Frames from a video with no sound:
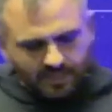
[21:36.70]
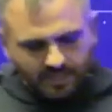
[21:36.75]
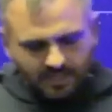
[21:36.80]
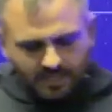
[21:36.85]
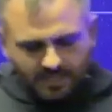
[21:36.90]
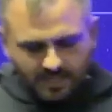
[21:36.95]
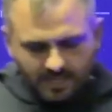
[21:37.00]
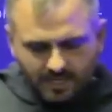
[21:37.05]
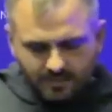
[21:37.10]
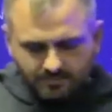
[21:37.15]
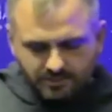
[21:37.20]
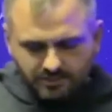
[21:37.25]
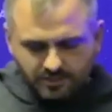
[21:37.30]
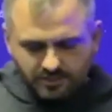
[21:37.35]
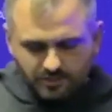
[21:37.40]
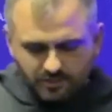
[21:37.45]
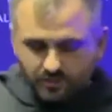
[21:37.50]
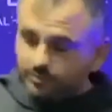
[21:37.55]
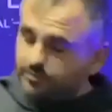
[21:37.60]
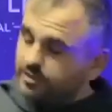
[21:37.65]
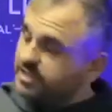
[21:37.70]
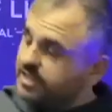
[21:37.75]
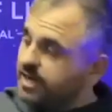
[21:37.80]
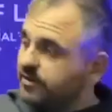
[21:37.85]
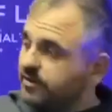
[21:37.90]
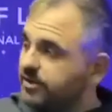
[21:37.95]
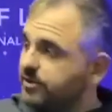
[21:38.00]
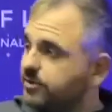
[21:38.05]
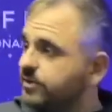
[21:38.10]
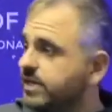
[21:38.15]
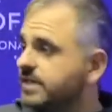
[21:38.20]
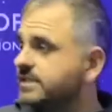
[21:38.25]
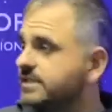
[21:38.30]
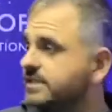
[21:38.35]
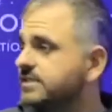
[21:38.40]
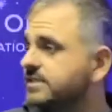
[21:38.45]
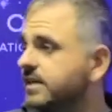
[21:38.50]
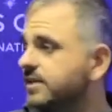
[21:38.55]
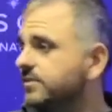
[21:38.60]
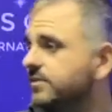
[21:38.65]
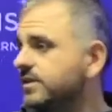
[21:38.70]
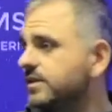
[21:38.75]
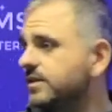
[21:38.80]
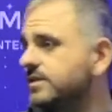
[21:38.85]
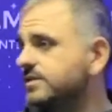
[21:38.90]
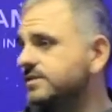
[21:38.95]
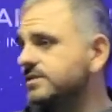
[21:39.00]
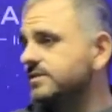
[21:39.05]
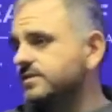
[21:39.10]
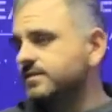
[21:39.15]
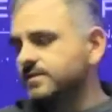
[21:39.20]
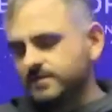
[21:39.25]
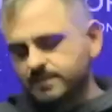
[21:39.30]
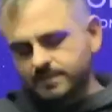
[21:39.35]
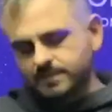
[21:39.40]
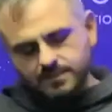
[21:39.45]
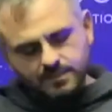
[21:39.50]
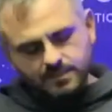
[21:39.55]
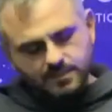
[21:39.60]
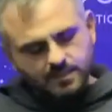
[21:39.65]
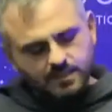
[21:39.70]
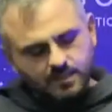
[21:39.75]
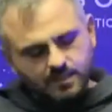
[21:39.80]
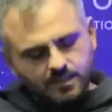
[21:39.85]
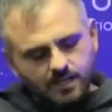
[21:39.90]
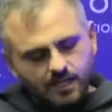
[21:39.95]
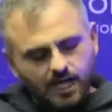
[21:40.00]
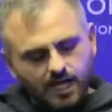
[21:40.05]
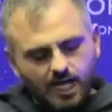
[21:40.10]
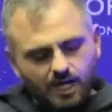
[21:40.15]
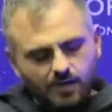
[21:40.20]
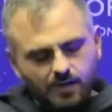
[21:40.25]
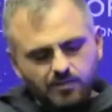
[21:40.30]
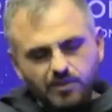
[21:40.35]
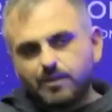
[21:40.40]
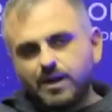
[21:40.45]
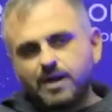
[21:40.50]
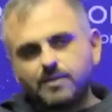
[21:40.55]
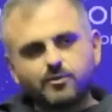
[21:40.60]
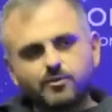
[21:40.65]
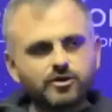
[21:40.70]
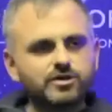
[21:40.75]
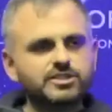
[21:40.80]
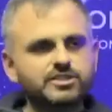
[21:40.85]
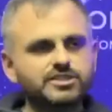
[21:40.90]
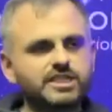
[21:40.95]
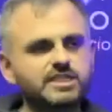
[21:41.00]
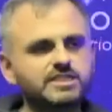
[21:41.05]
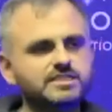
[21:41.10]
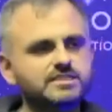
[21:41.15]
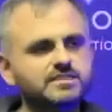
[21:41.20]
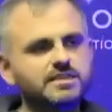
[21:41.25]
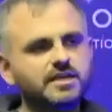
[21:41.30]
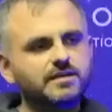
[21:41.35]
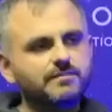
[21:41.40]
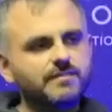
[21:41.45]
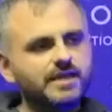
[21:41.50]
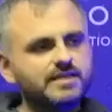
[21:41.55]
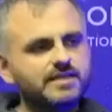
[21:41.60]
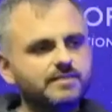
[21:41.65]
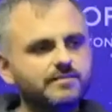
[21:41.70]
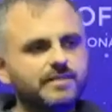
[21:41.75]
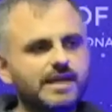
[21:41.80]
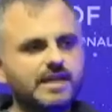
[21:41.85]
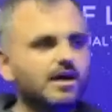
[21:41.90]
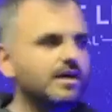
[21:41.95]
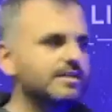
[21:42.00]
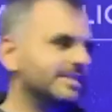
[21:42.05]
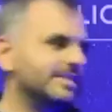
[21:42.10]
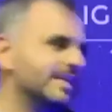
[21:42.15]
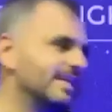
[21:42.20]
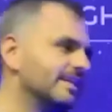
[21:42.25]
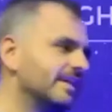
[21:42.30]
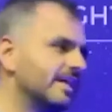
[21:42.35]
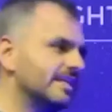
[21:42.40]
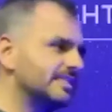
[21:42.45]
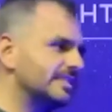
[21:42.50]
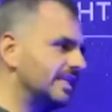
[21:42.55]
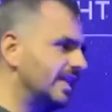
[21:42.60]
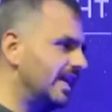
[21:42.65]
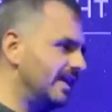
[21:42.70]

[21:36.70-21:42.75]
Do you know anyone in the area who would like to study with us? The Bible worker just made contact last night.